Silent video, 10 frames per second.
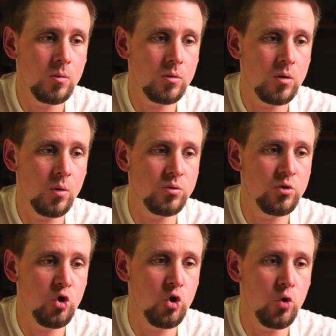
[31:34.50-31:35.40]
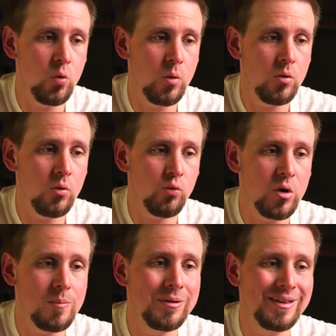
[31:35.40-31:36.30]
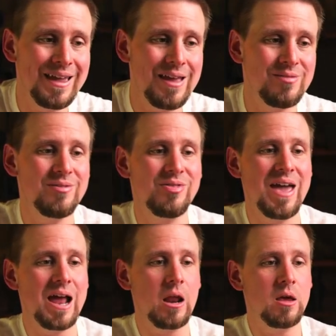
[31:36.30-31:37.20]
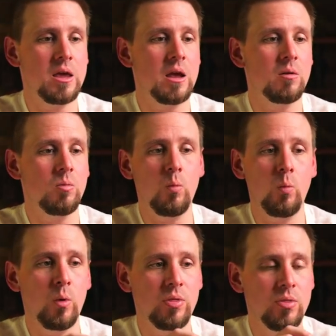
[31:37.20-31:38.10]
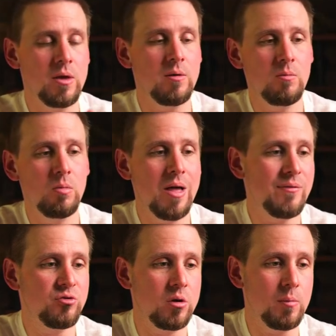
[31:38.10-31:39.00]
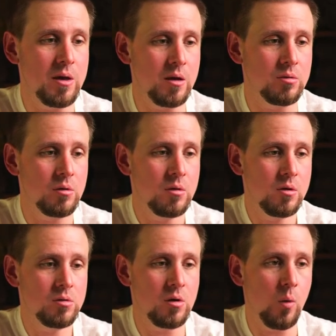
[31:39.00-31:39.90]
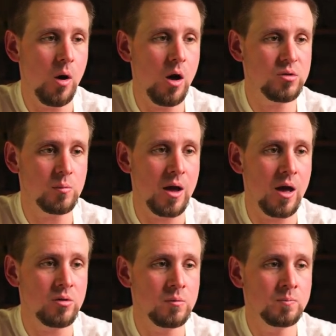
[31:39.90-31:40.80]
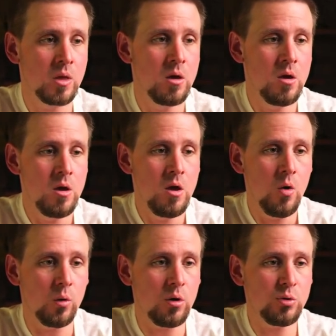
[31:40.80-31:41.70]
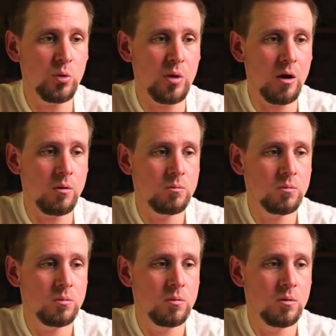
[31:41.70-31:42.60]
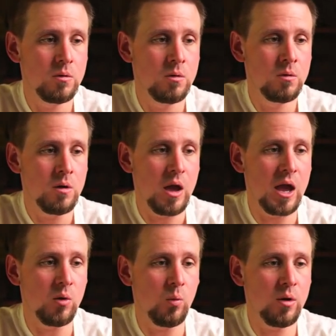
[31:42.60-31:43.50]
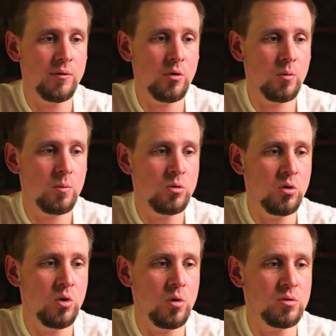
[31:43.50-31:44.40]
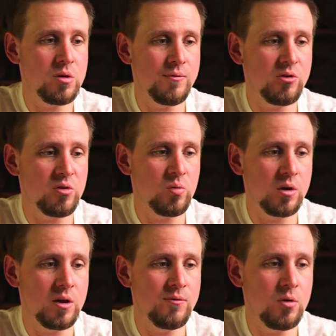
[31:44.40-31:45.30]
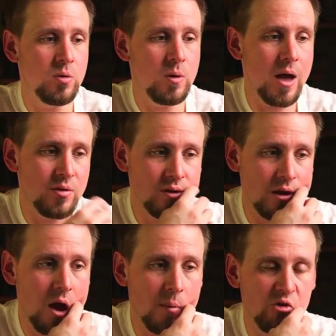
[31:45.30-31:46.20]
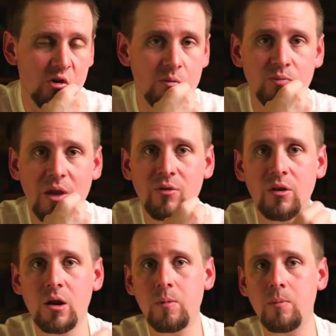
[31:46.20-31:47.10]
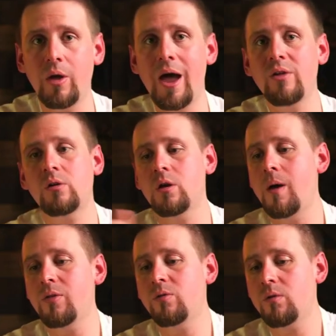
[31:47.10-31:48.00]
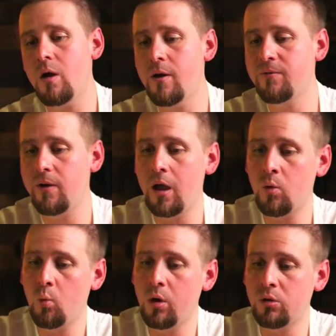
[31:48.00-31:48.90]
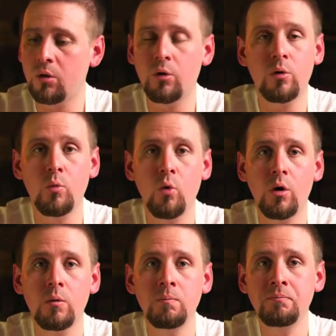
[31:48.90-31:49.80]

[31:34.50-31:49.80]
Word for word: going to replace that again when the live stream ends. So awesome, guys. We'll go through there and whatever you do and stuff, I just wanted to give you guys that option. I have a lot of people asking about stuff and wanting to learn more,